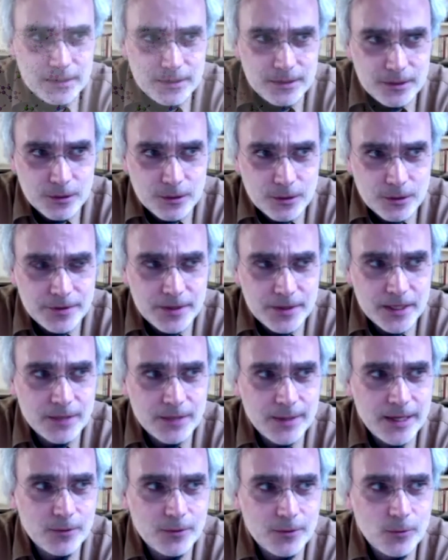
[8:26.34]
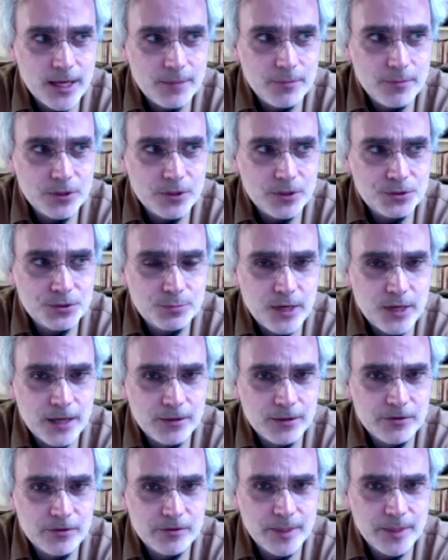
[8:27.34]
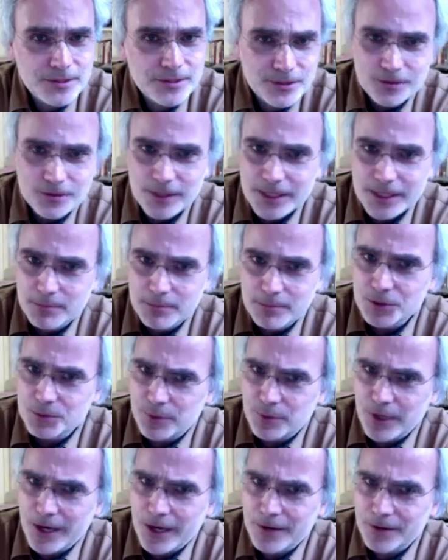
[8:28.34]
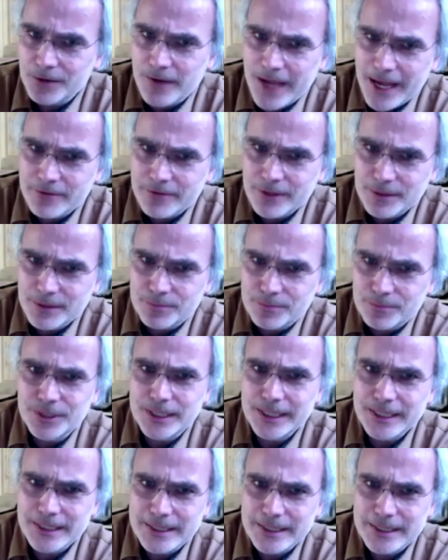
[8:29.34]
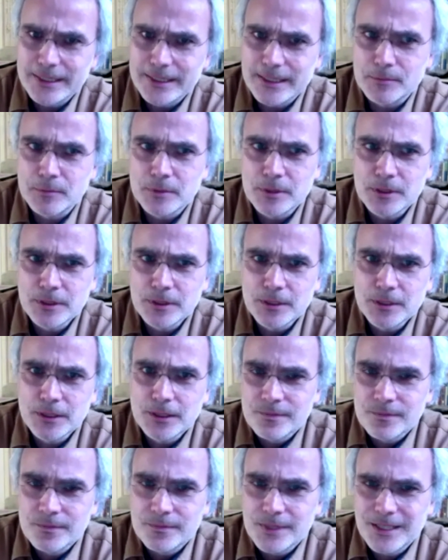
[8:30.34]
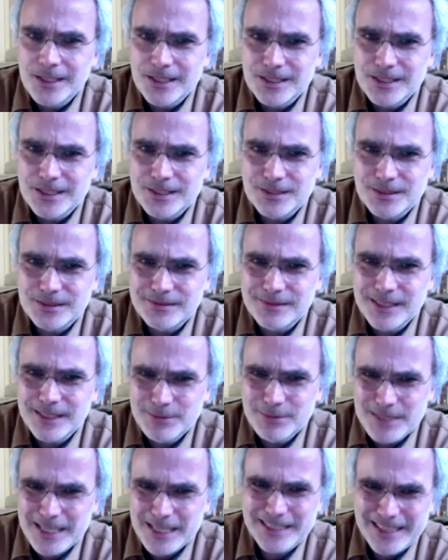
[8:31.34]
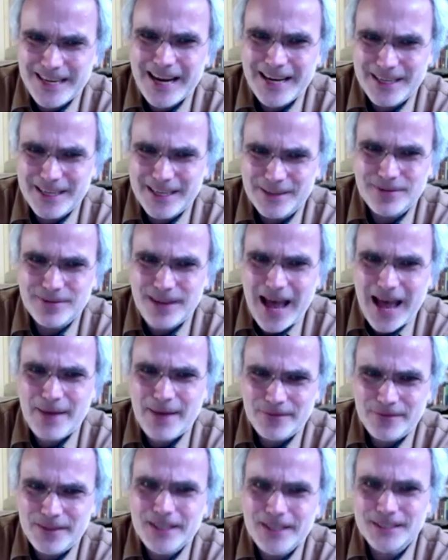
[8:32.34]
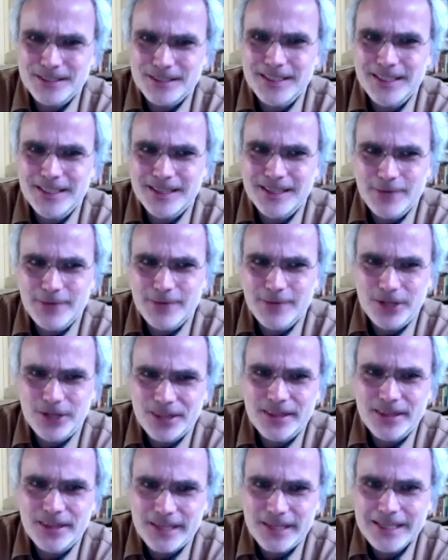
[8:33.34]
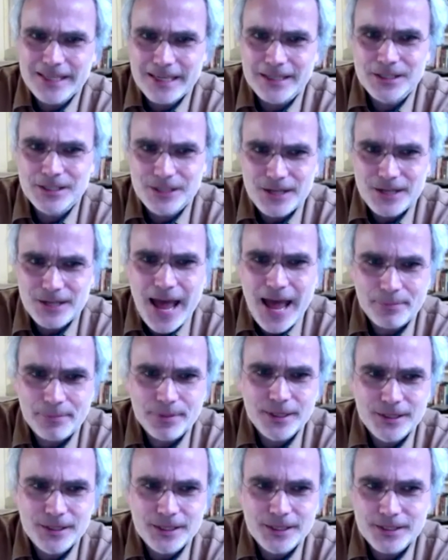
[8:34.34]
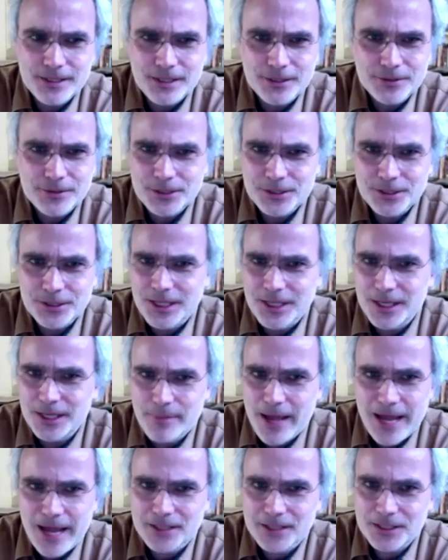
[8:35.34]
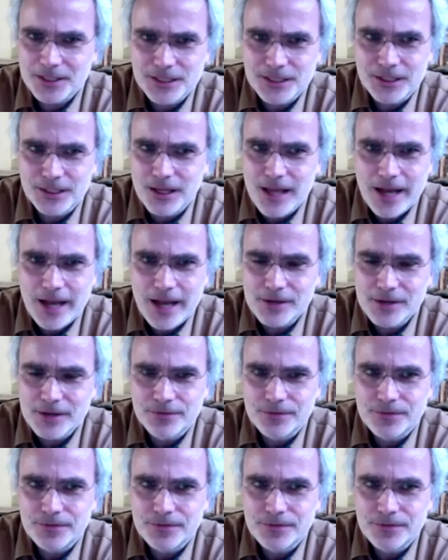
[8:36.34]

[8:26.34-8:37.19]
If I think of what I'm most proud of, I'm not sort of most proud of having predicted them, because it was actually kind of obvious that they were a thing that could happen. And theorists can imagine a lot of